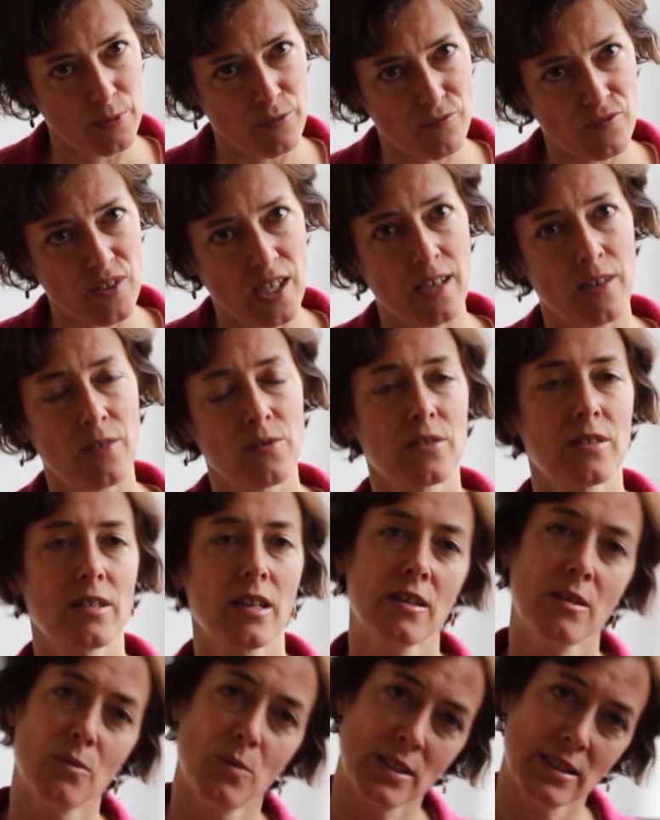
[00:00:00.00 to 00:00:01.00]
moved out. The
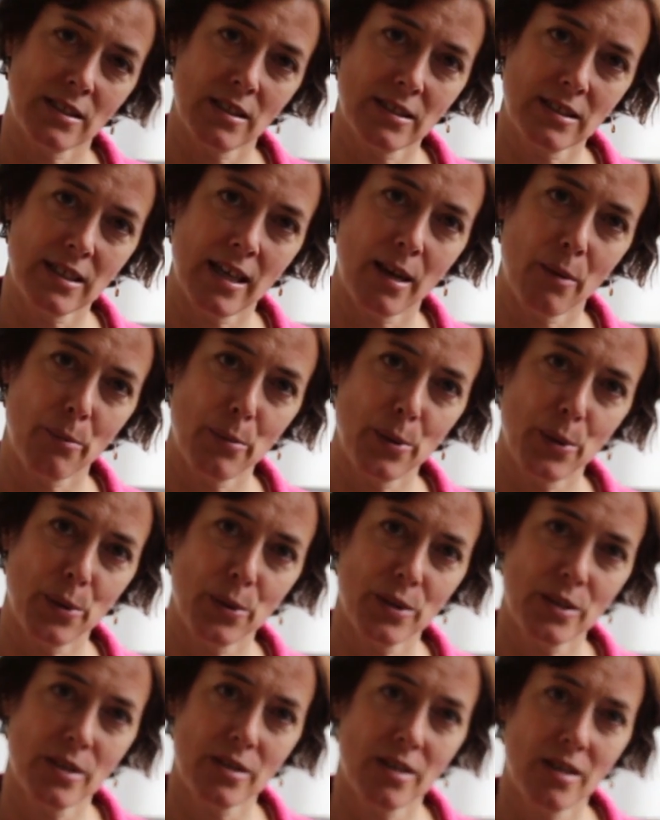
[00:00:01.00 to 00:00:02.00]
other ones are staying
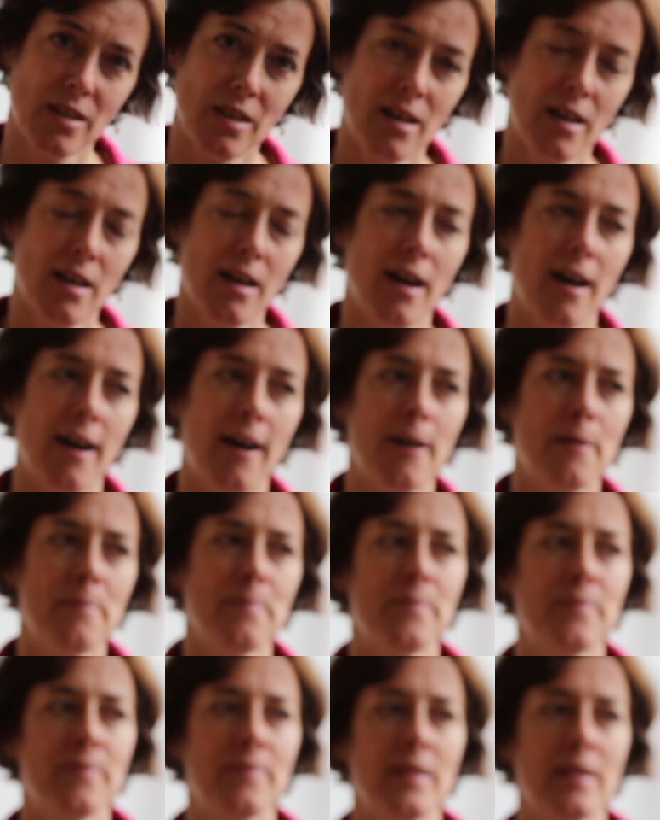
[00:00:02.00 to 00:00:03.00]
put.
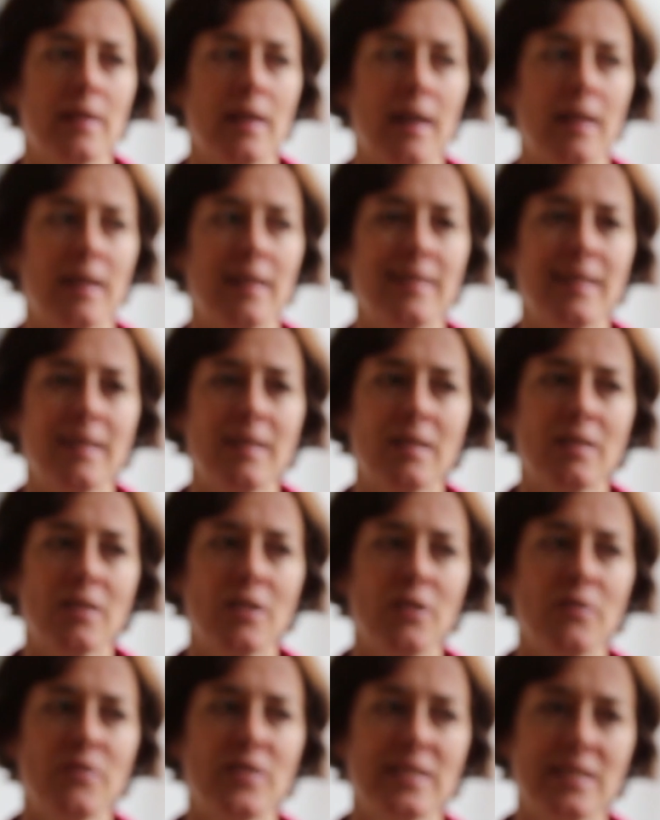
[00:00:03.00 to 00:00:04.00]
And I think
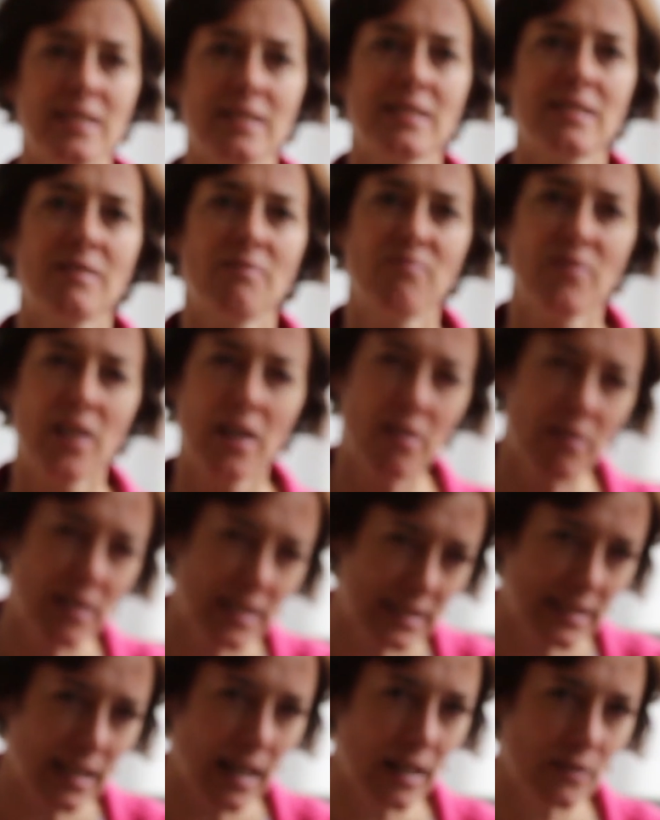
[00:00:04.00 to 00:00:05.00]
this is the very
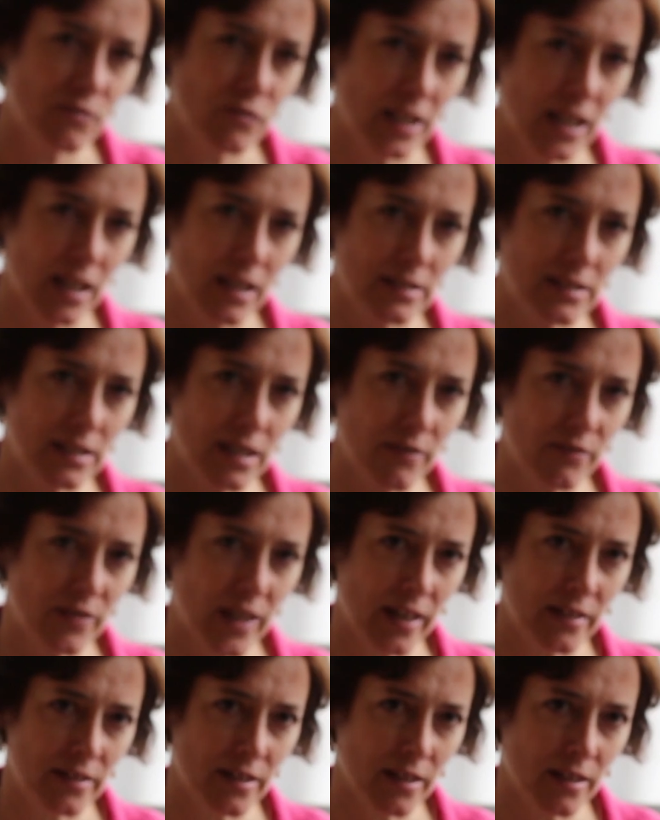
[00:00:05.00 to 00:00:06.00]
sad reality of
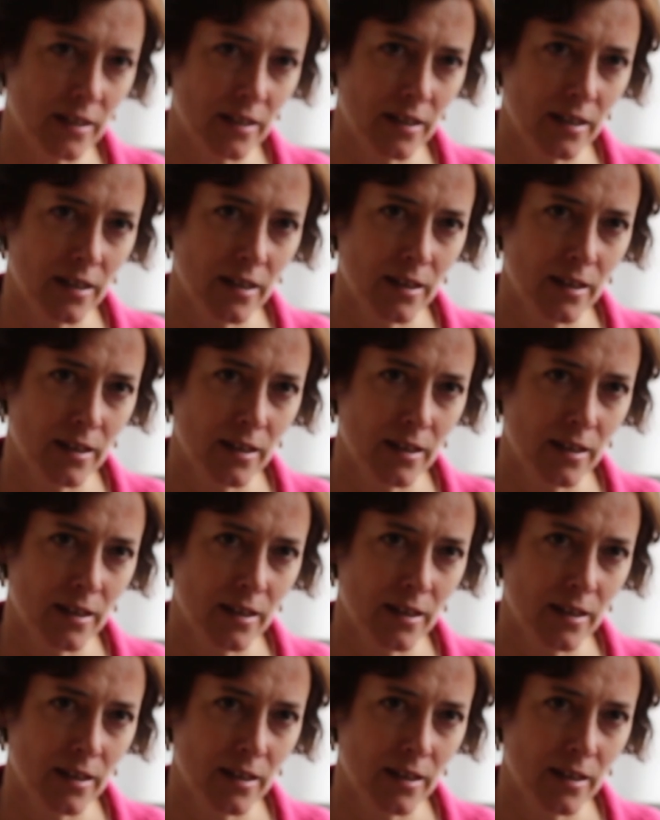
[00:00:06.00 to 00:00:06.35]
Kenyan.